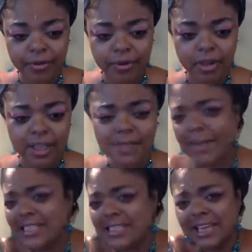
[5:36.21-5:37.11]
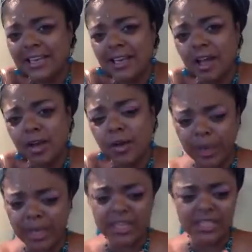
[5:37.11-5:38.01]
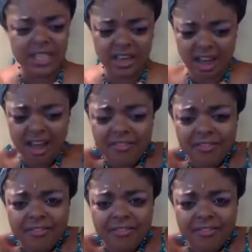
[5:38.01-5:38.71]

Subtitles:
Isn't my skin color witness enough?